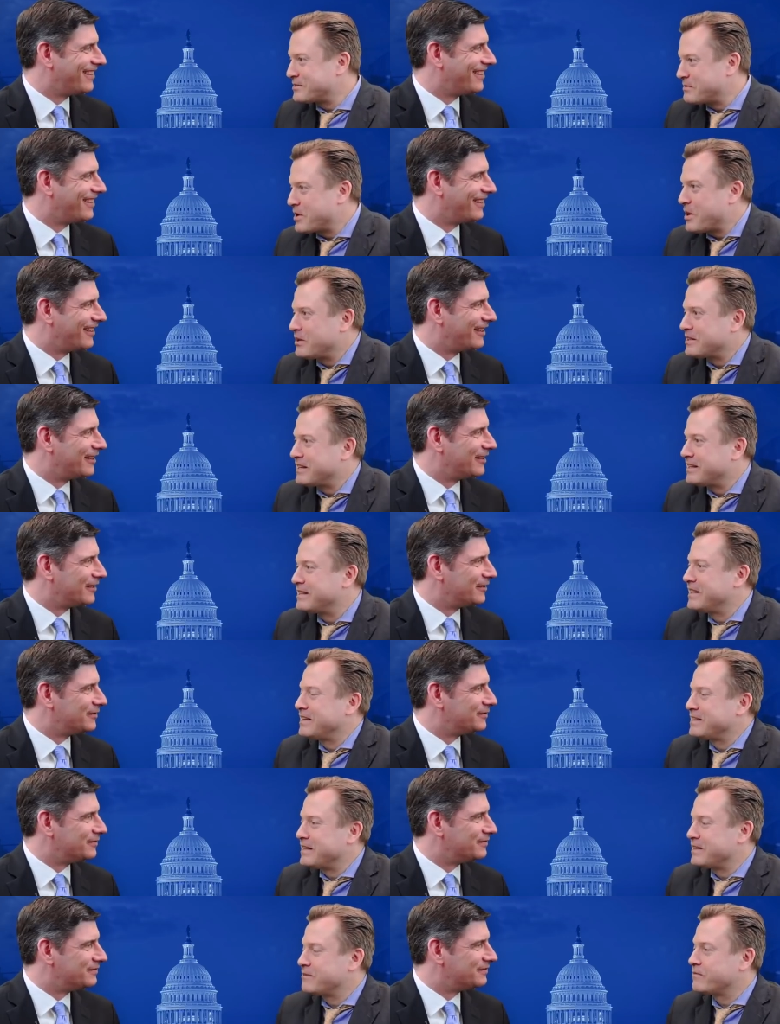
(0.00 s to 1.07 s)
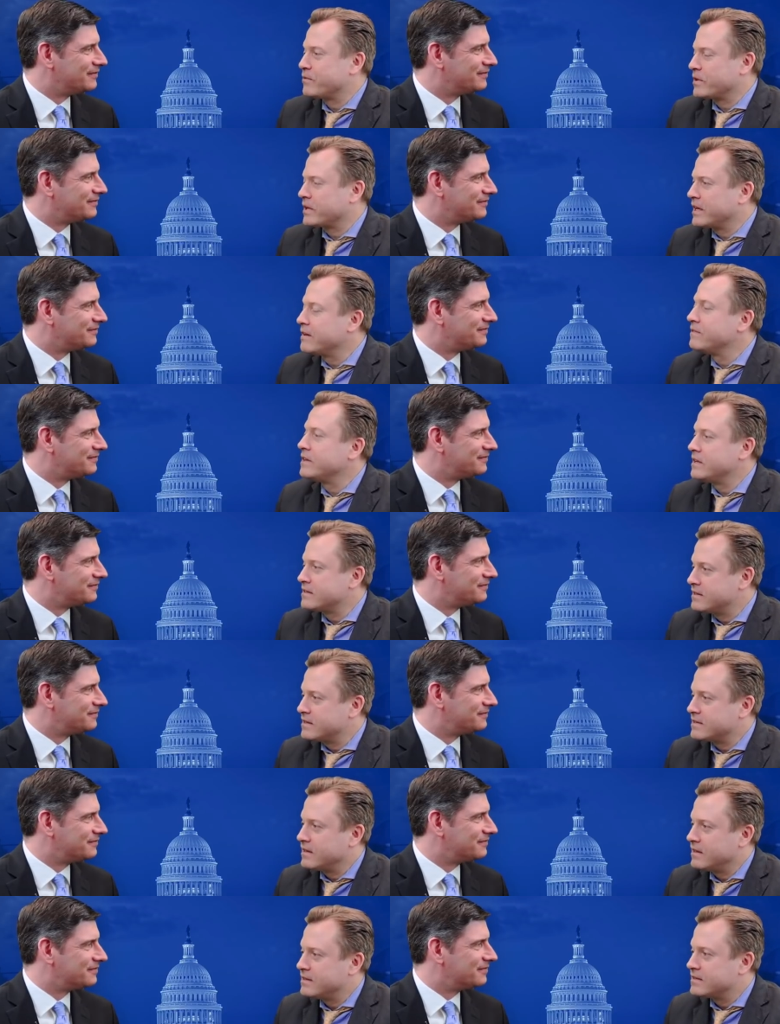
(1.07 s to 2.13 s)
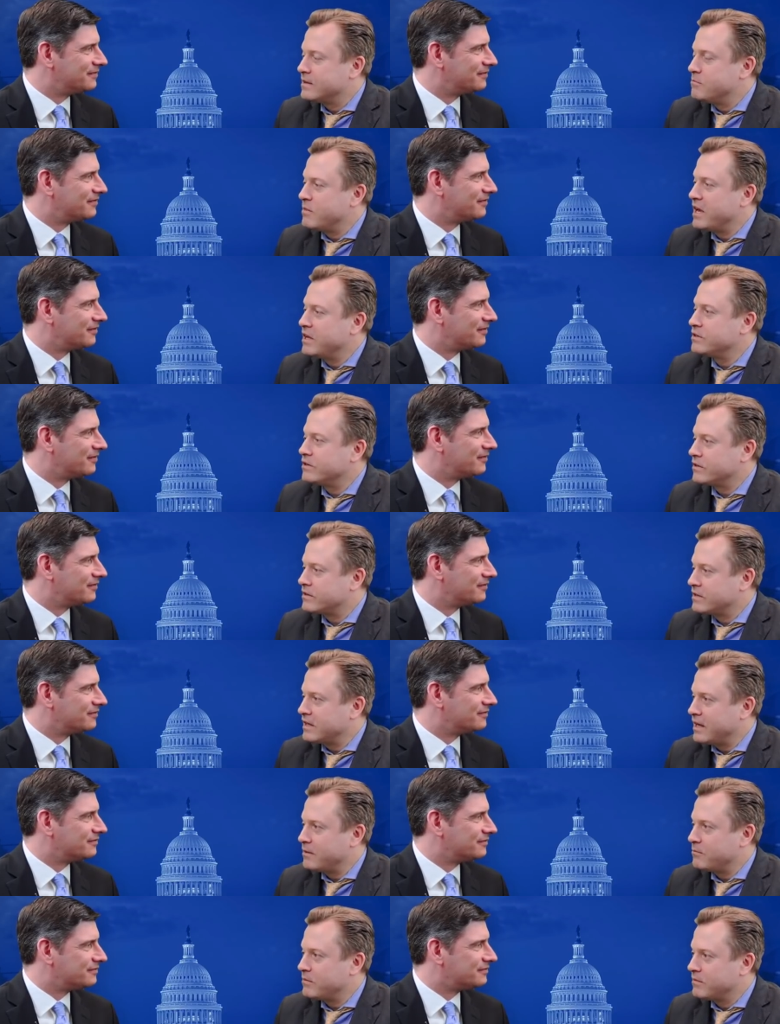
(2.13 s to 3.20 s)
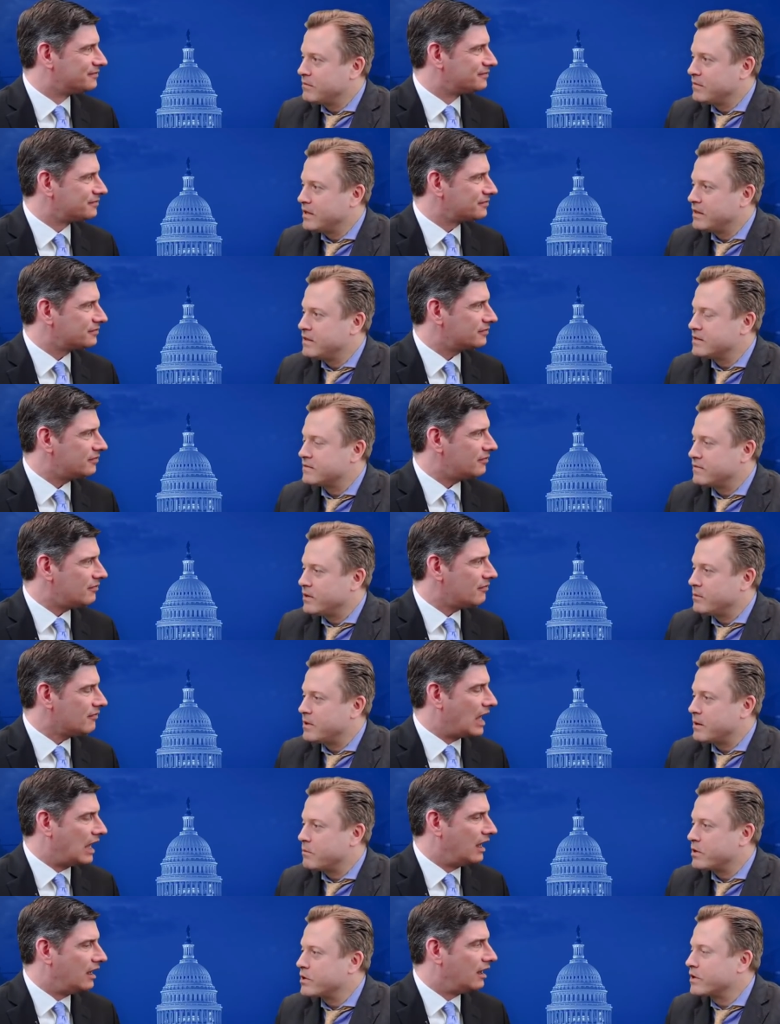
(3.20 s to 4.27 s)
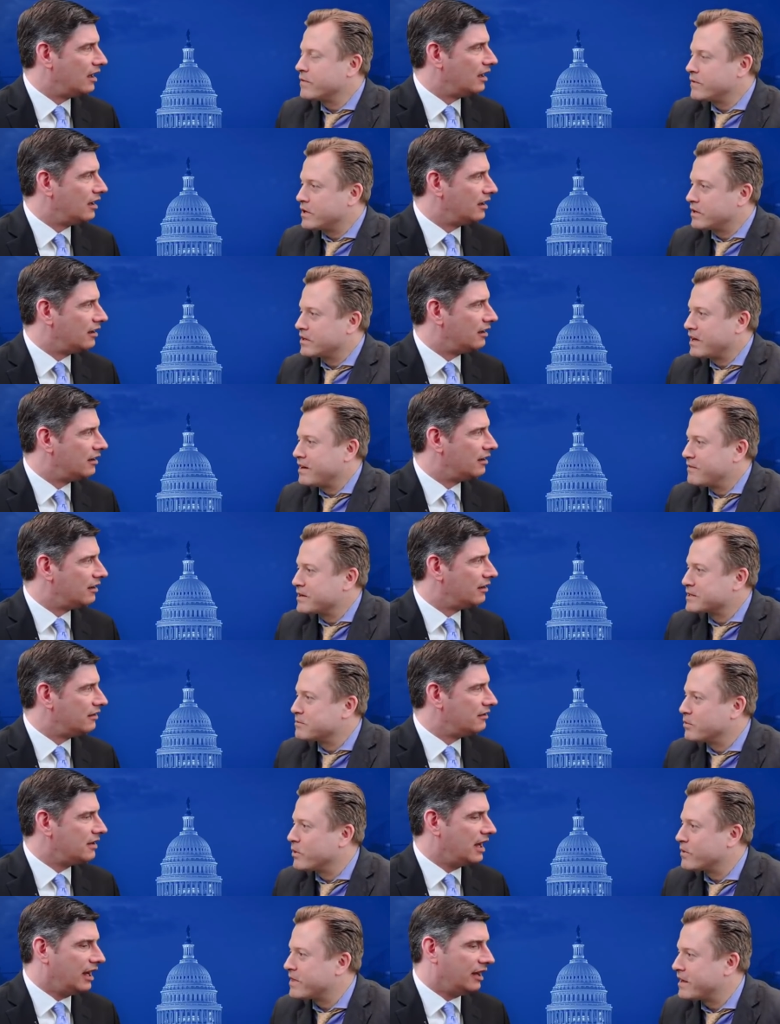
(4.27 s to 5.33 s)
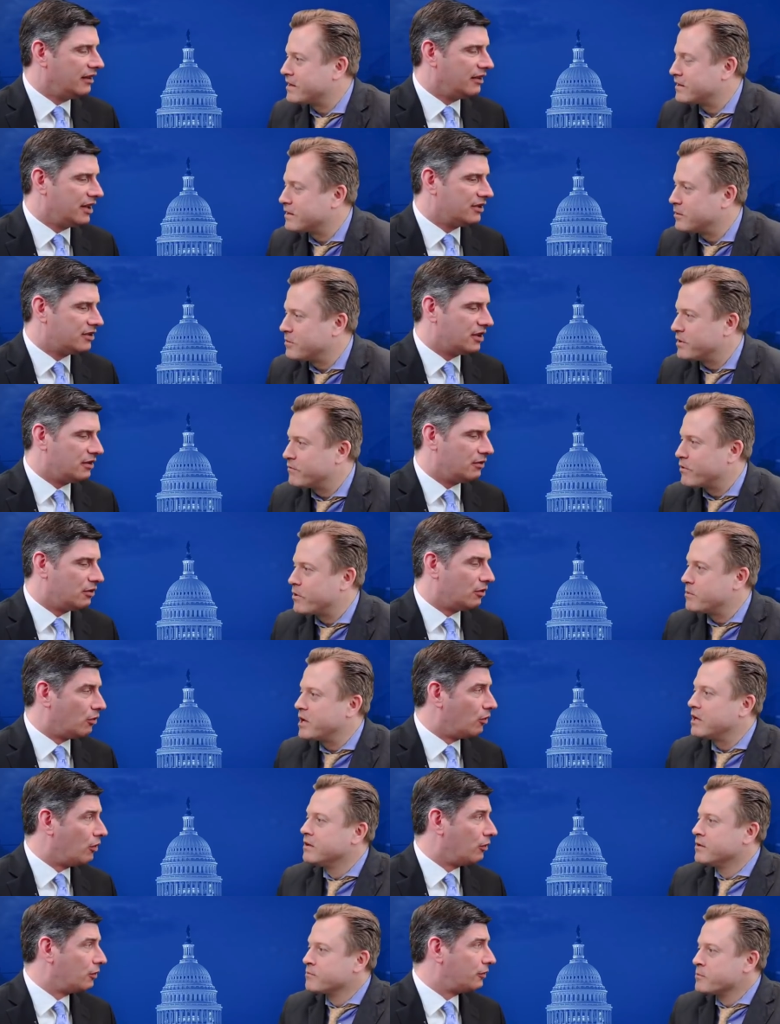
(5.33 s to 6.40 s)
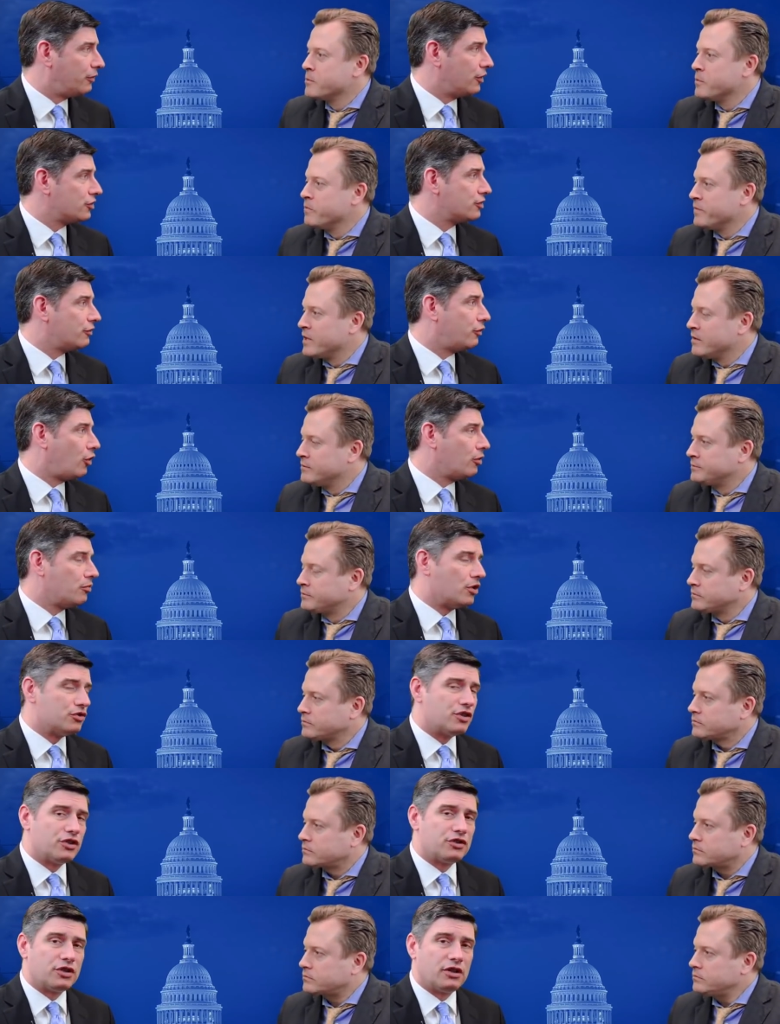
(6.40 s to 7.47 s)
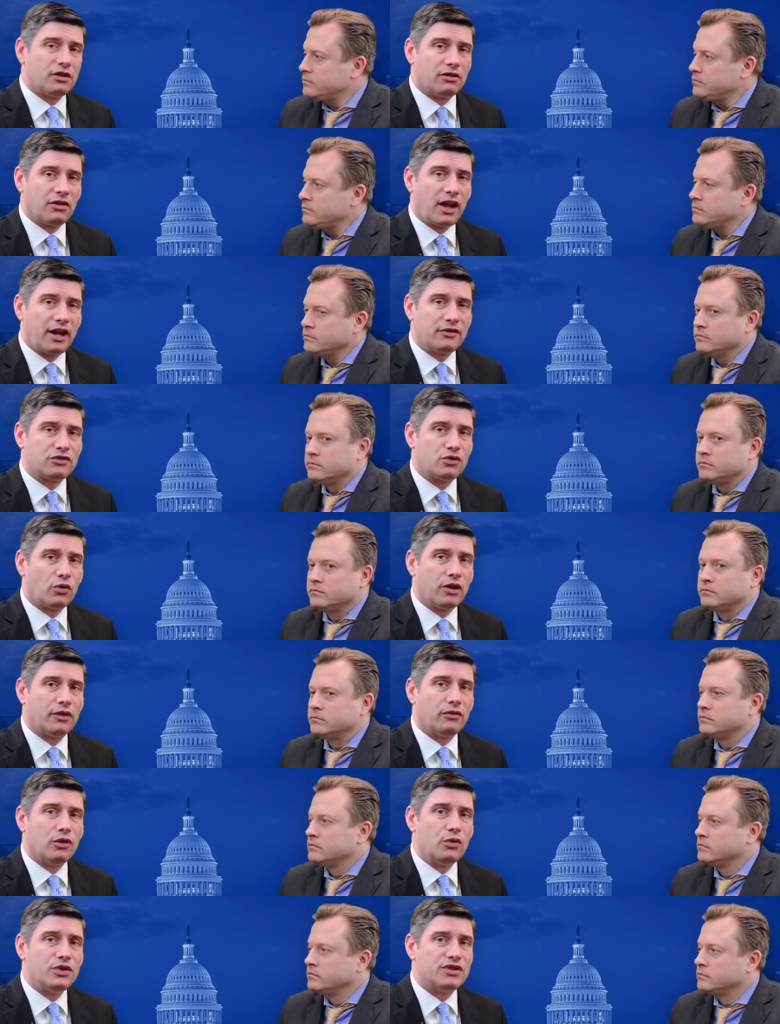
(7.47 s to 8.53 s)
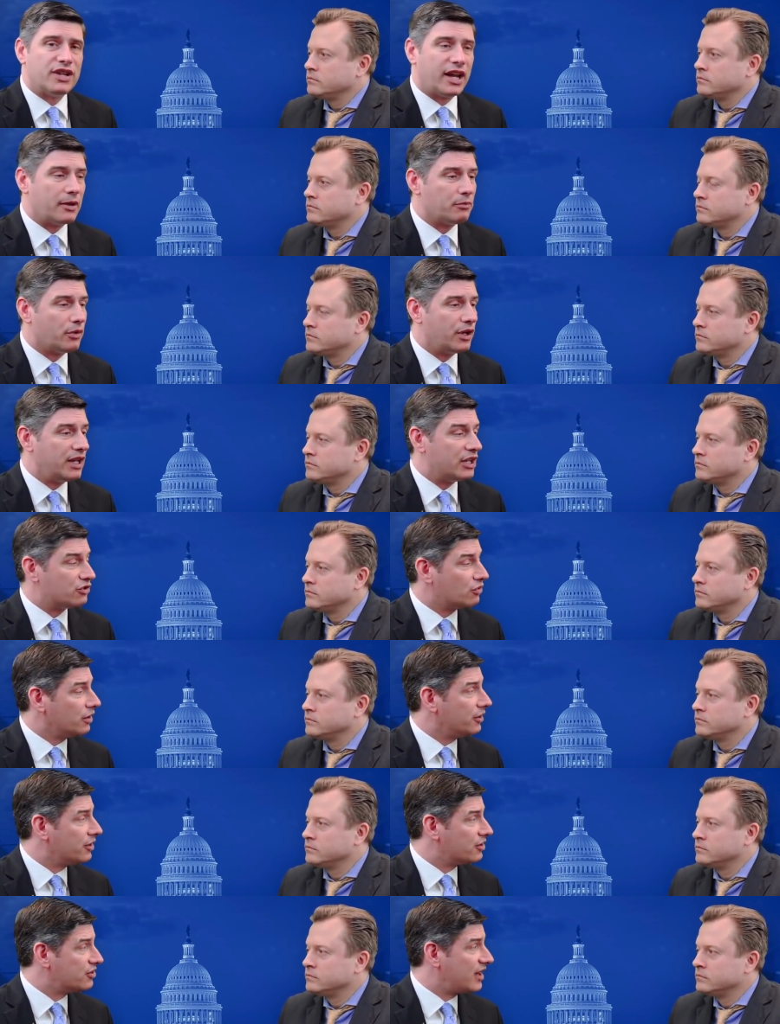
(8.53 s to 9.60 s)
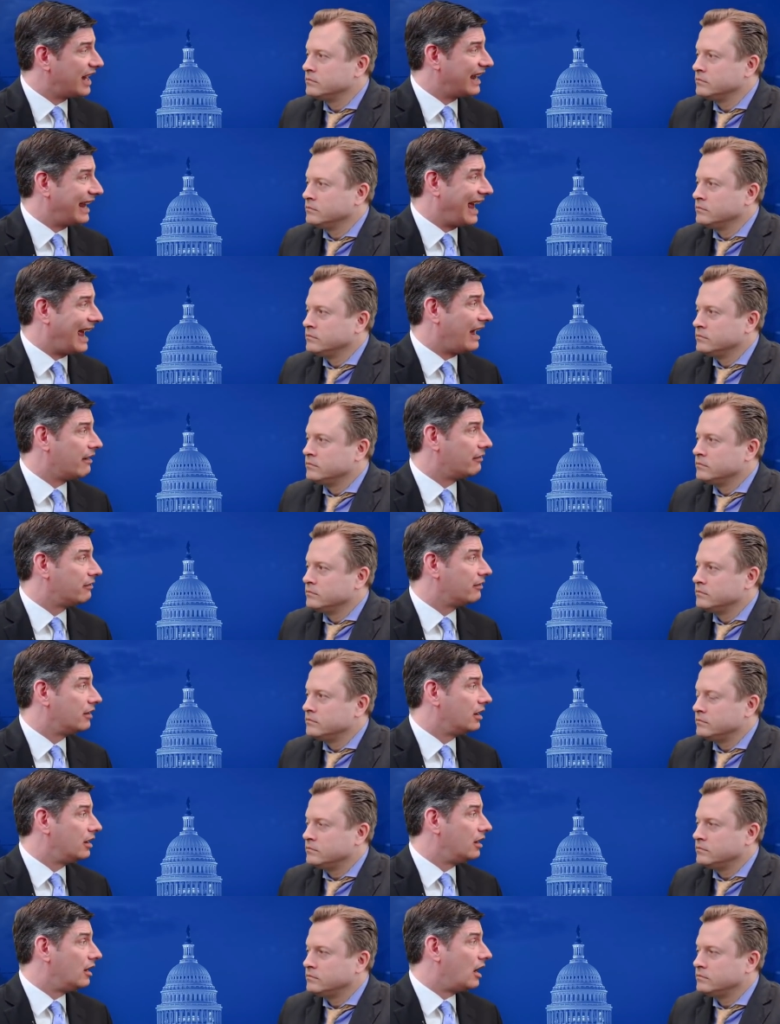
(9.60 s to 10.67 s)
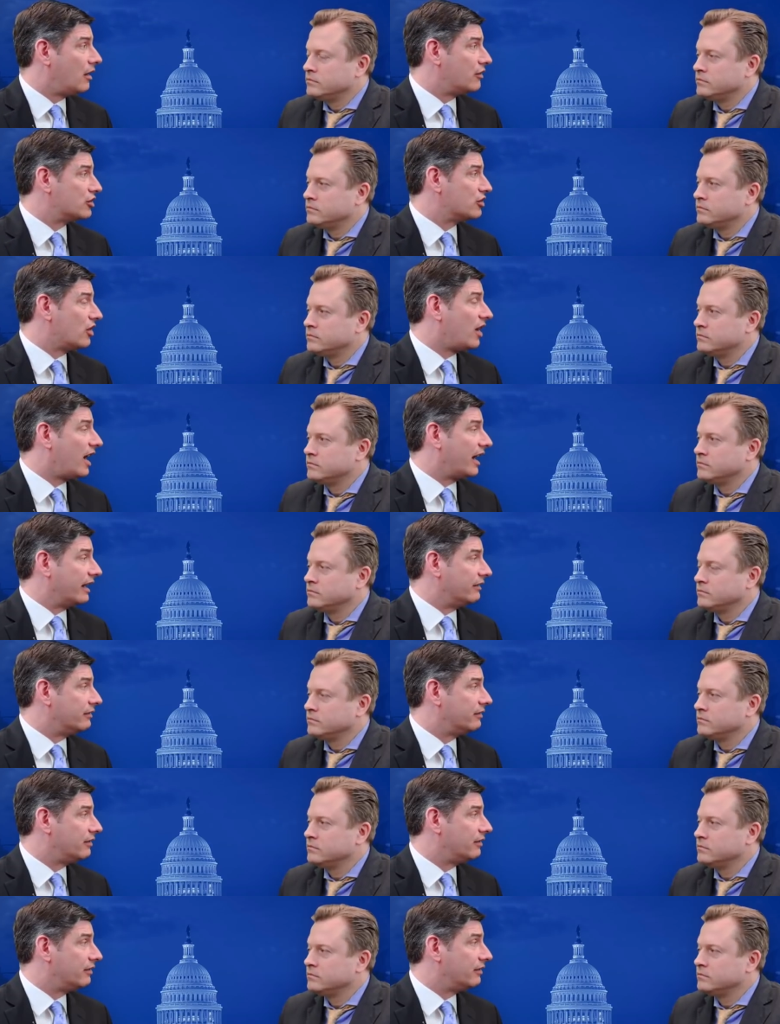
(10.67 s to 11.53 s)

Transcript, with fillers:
Speaker 1: as we all did, that, that forgiveness is a, is a major theme in this film. And I'm wondering if you could kind of explore yeah, that a little it, bit
Speaker 2: for me. Well, first and foremost, it's a life story of Louis Zamperini. It's really the second half of his life.